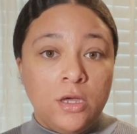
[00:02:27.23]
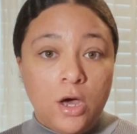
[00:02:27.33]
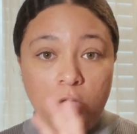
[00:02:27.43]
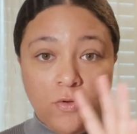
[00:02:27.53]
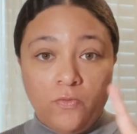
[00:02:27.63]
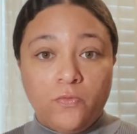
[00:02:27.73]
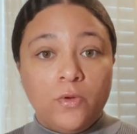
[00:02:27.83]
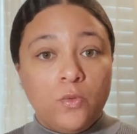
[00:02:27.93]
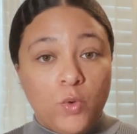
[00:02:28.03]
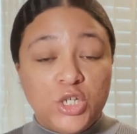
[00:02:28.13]
of
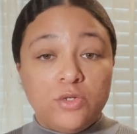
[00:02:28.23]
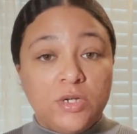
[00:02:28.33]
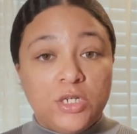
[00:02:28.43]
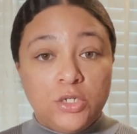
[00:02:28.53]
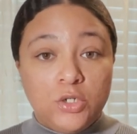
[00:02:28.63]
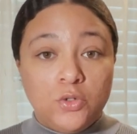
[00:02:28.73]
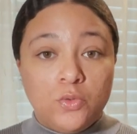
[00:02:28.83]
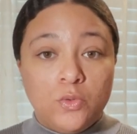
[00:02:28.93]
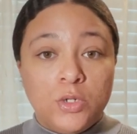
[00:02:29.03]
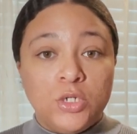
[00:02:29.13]
what you need to
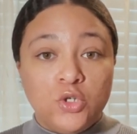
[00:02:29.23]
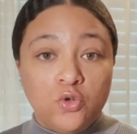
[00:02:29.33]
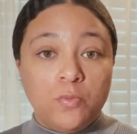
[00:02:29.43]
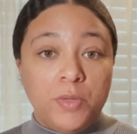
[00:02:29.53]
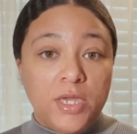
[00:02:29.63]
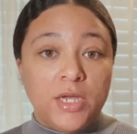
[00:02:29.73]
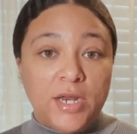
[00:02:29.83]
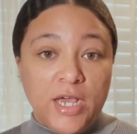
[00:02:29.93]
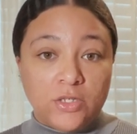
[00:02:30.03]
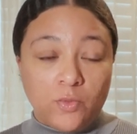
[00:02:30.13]
do to be a
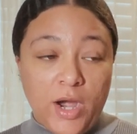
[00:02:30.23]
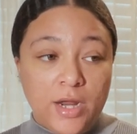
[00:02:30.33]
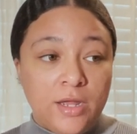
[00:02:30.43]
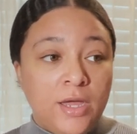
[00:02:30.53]
Nazarite.